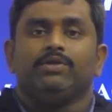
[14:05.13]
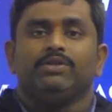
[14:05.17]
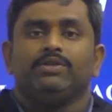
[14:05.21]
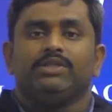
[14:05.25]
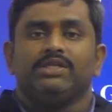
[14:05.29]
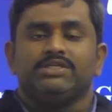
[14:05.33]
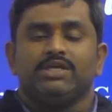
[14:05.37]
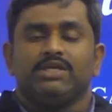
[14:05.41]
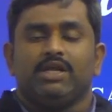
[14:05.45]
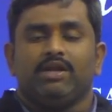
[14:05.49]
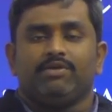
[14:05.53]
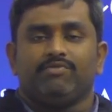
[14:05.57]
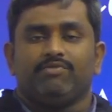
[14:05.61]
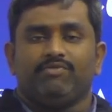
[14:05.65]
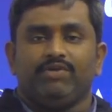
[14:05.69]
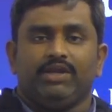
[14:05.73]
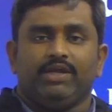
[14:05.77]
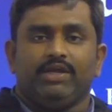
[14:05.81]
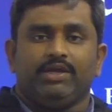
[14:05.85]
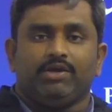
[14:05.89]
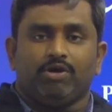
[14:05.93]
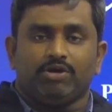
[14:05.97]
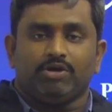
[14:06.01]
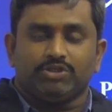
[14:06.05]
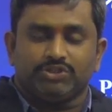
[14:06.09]
These are
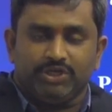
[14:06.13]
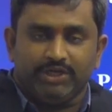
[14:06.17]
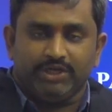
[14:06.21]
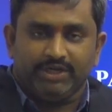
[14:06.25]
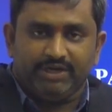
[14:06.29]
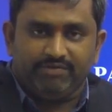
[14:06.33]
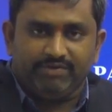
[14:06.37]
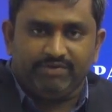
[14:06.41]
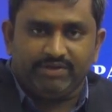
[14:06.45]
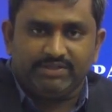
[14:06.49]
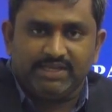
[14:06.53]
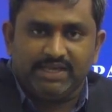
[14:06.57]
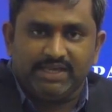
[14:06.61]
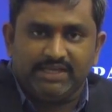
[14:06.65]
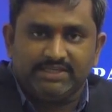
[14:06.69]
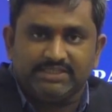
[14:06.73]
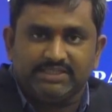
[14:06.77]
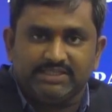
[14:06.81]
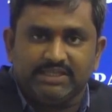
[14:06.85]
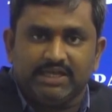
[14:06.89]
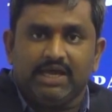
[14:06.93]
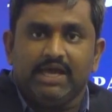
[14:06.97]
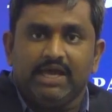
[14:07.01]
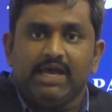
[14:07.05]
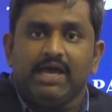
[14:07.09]
very costly
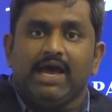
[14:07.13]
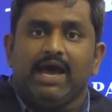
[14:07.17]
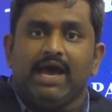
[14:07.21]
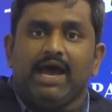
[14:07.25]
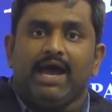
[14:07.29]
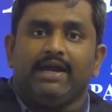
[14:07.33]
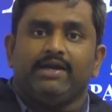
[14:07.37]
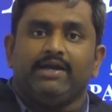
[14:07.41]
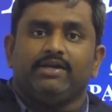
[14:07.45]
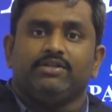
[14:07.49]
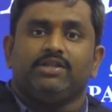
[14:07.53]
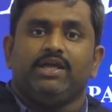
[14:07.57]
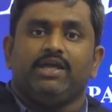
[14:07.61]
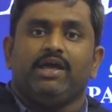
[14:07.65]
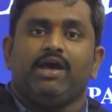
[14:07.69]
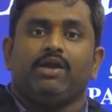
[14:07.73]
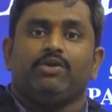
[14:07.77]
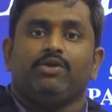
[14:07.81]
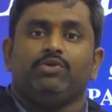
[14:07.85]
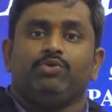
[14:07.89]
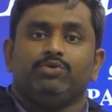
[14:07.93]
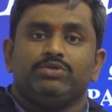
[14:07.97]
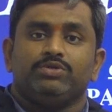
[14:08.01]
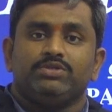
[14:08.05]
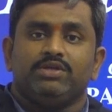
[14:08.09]
devices and they are
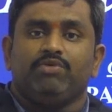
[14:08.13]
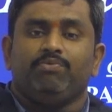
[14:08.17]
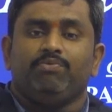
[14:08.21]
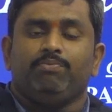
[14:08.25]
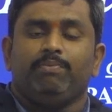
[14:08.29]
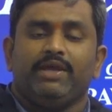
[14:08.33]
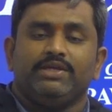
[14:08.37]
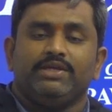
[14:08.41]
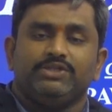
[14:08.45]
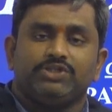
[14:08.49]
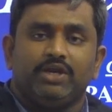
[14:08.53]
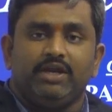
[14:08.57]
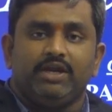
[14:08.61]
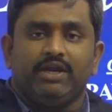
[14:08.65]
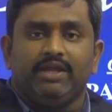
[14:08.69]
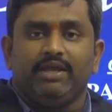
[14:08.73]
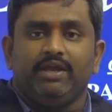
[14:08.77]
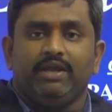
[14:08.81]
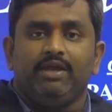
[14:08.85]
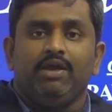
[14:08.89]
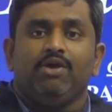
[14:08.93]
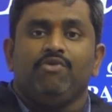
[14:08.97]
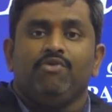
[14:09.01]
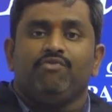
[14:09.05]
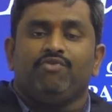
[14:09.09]
using
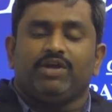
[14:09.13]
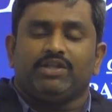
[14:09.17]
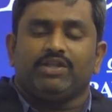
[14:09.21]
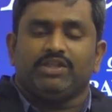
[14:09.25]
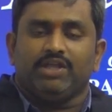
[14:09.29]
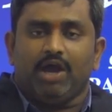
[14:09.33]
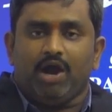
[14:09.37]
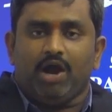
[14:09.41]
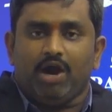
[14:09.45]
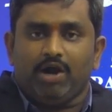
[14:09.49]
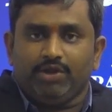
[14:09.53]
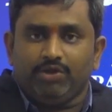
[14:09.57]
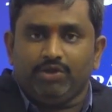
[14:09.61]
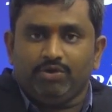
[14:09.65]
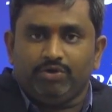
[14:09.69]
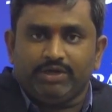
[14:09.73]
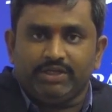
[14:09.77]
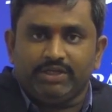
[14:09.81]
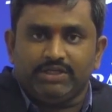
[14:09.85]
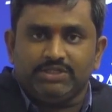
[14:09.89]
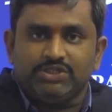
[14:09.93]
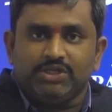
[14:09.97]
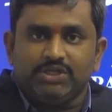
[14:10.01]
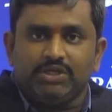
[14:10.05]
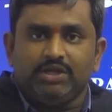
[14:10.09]
majorly for the audio
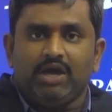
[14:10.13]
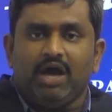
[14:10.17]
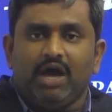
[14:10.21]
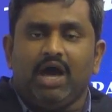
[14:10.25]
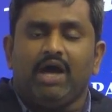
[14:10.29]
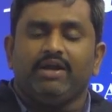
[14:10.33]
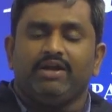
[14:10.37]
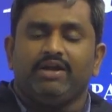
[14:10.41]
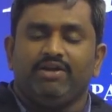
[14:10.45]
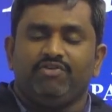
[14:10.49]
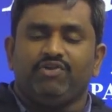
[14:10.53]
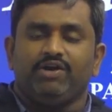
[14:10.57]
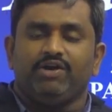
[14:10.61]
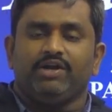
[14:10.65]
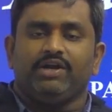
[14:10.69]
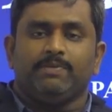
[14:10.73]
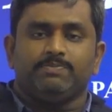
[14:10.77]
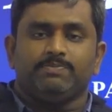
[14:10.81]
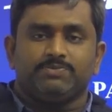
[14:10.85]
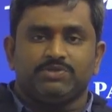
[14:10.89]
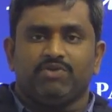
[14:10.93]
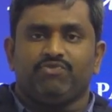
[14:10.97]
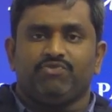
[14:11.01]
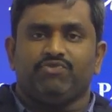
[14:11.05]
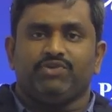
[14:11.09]
testing or different
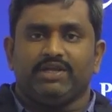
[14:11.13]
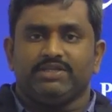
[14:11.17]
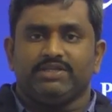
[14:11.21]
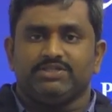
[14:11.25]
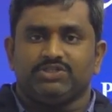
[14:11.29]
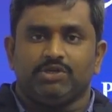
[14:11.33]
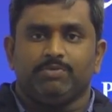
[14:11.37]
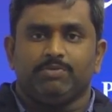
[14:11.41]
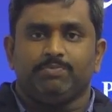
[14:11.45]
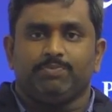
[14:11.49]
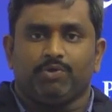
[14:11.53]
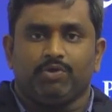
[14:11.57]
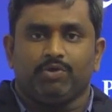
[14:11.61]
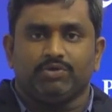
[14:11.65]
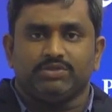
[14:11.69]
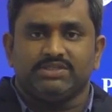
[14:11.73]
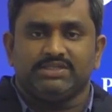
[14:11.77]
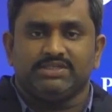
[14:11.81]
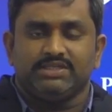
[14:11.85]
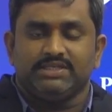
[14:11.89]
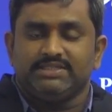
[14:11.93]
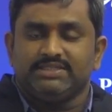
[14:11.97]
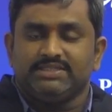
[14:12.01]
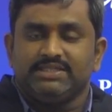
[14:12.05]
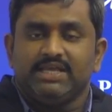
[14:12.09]
types of testing
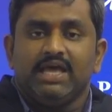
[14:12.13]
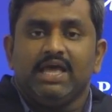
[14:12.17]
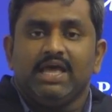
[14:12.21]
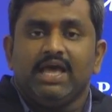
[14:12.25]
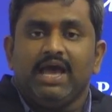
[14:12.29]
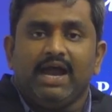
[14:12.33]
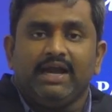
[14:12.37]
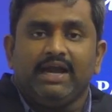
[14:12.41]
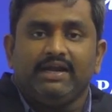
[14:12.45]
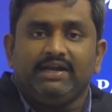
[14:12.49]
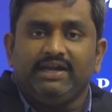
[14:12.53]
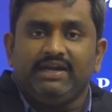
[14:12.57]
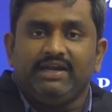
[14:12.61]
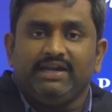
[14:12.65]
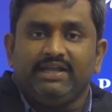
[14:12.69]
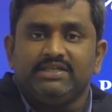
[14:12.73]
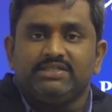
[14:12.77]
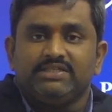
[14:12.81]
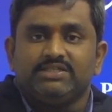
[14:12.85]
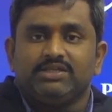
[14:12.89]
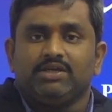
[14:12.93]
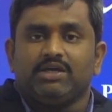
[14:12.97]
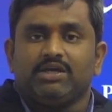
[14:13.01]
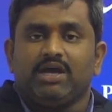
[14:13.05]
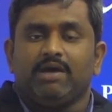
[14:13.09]
processes. And it
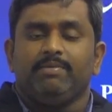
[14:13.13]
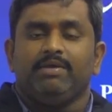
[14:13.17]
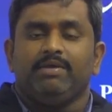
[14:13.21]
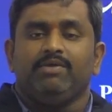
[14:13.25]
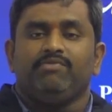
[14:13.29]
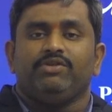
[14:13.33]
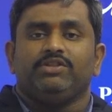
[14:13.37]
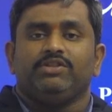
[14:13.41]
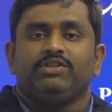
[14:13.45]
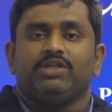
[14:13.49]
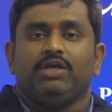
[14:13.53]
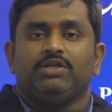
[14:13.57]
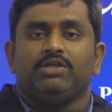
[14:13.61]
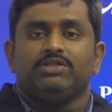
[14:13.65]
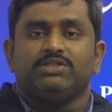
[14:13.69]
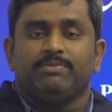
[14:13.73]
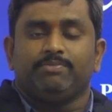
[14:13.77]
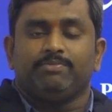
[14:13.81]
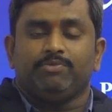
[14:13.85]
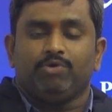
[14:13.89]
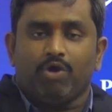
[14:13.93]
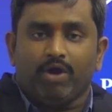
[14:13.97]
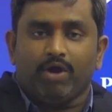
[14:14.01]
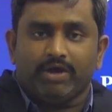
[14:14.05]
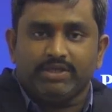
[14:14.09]
is coming with
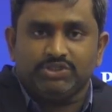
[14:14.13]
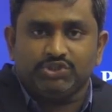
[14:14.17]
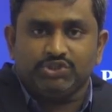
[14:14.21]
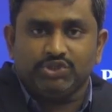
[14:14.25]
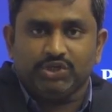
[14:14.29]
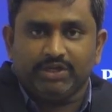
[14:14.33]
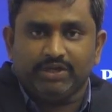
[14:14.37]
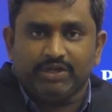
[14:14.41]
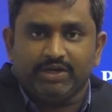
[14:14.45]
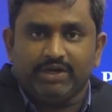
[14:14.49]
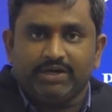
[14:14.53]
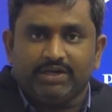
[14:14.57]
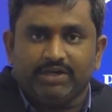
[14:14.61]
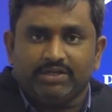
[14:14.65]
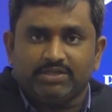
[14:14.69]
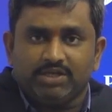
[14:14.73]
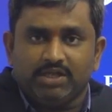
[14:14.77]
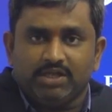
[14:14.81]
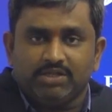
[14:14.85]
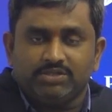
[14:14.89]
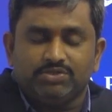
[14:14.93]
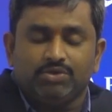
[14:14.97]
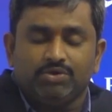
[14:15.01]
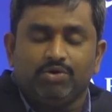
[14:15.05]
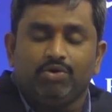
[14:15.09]
some noise generators
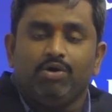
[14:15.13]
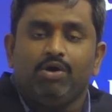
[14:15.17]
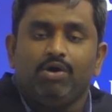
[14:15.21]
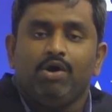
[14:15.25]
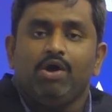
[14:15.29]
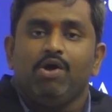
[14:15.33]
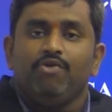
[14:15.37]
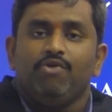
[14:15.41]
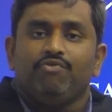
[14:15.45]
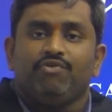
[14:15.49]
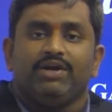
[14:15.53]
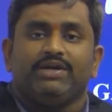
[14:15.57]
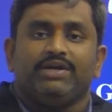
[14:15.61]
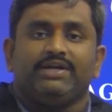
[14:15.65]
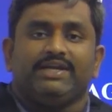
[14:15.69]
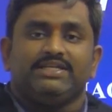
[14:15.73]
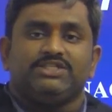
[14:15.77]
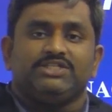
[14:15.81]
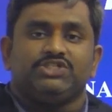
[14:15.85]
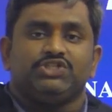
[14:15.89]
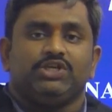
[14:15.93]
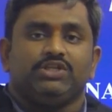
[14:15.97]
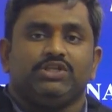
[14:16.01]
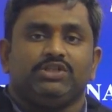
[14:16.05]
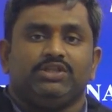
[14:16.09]
also for
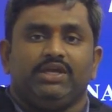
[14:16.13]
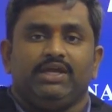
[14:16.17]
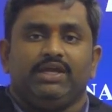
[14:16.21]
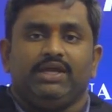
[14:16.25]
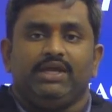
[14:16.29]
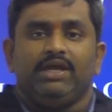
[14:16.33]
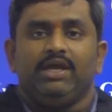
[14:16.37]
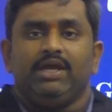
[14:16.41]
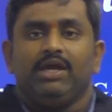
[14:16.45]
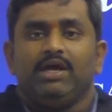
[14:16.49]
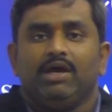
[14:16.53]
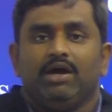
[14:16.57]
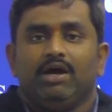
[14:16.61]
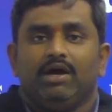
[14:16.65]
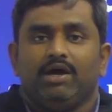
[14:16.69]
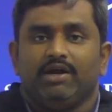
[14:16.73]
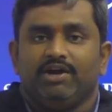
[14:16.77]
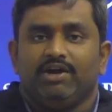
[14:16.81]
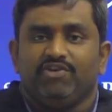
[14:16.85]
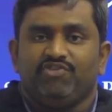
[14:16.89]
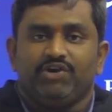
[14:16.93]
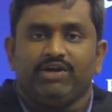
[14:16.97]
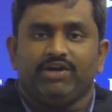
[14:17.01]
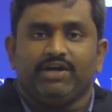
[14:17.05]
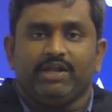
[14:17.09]
testing the
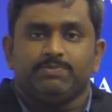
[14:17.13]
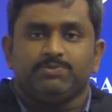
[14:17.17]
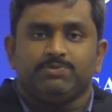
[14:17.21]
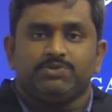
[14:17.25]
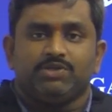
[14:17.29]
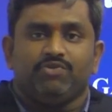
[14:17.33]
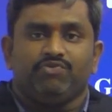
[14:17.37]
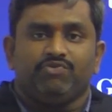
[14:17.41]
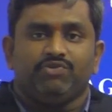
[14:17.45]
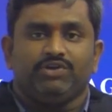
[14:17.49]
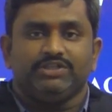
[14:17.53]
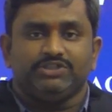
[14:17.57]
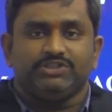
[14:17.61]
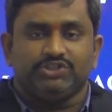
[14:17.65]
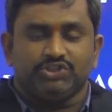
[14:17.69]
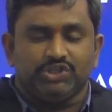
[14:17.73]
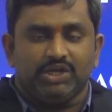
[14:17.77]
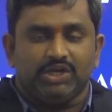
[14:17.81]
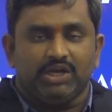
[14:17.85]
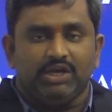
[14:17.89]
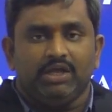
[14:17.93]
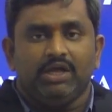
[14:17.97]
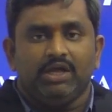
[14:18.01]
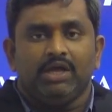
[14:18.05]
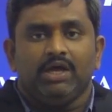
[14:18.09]
different types of
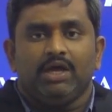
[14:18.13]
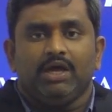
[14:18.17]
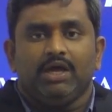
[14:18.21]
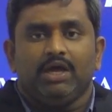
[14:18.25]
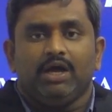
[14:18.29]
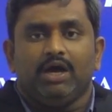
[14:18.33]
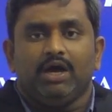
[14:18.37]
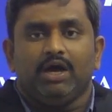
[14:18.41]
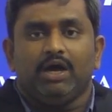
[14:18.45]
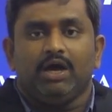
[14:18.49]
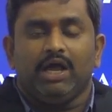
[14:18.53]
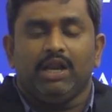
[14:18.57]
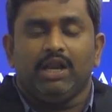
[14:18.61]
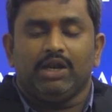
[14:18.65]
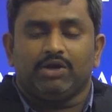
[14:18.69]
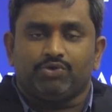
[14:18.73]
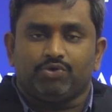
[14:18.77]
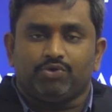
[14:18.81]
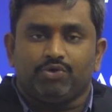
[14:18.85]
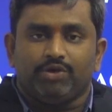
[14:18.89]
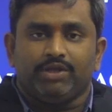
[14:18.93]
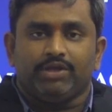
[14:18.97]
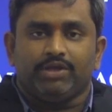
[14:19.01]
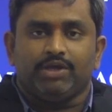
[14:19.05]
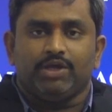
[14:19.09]
digital
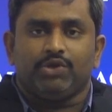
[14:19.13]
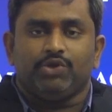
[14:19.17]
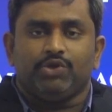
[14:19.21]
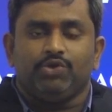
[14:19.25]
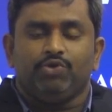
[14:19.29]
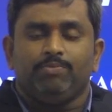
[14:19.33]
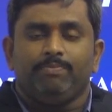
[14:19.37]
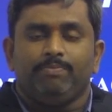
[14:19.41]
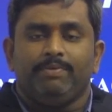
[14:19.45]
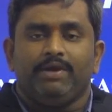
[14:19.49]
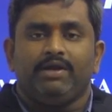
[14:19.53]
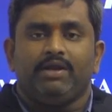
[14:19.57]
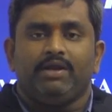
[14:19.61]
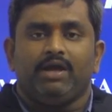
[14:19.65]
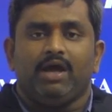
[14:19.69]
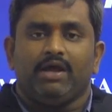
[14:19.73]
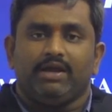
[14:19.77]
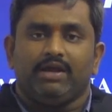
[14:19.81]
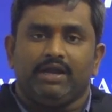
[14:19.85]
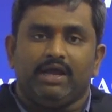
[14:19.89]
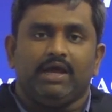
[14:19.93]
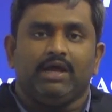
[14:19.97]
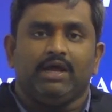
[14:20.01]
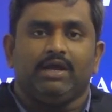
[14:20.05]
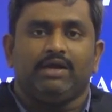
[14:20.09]
electronic equipment
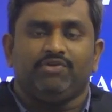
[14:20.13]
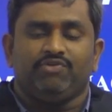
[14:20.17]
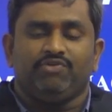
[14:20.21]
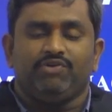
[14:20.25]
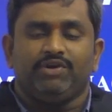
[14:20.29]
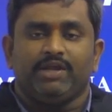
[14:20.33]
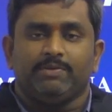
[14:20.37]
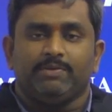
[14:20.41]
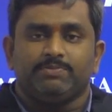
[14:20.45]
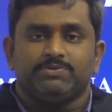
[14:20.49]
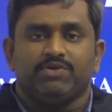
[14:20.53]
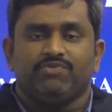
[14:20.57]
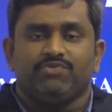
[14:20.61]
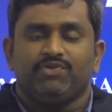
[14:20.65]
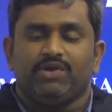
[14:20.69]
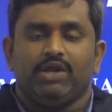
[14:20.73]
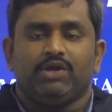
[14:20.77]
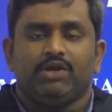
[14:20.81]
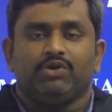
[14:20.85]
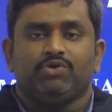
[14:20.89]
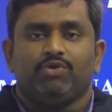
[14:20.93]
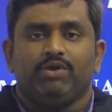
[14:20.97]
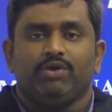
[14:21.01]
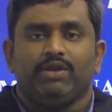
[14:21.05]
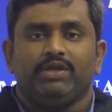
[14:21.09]
or different types of
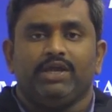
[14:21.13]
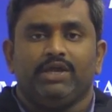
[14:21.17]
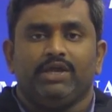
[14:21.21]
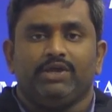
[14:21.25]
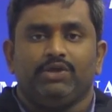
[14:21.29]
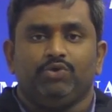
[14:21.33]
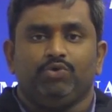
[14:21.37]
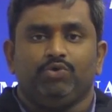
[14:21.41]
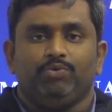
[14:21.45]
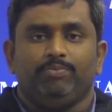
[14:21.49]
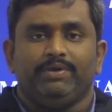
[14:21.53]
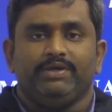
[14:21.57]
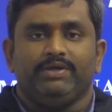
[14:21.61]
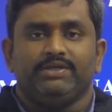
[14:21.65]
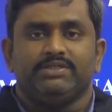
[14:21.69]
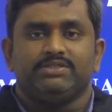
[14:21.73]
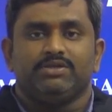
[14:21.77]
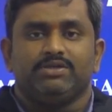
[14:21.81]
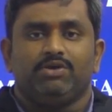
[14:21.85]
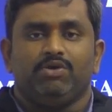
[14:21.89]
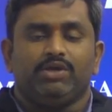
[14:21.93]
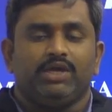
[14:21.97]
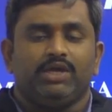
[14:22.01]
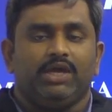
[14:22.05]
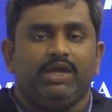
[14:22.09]
electronic
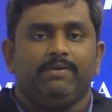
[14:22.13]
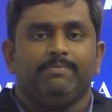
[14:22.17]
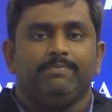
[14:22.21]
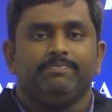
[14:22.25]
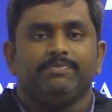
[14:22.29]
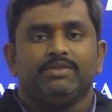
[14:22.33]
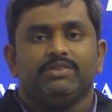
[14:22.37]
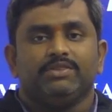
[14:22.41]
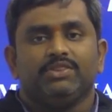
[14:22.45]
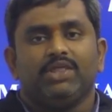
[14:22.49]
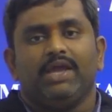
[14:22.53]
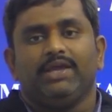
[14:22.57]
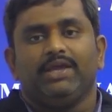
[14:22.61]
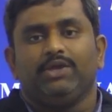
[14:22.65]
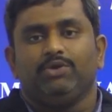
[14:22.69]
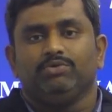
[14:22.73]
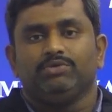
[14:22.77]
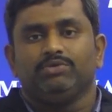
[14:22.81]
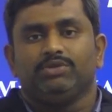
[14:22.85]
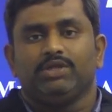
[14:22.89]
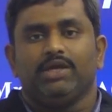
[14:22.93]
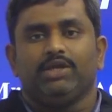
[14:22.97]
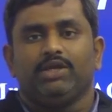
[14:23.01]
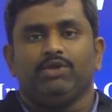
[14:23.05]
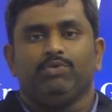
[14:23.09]
equipments. Okay, thank
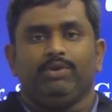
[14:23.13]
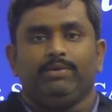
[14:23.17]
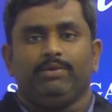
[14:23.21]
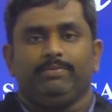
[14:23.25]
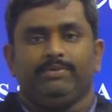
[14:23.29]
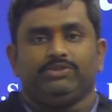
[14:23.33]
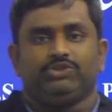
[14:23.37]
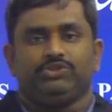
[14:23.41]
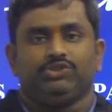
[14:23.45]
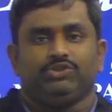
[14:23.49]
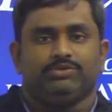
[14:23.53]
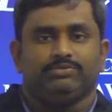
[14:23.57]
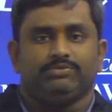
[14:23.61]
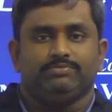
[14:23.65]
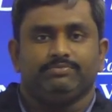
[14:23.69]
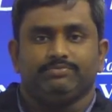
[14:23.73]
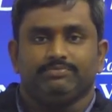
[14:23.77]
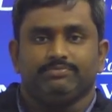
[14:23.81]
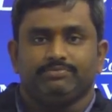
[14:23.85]
you. Thank you very much.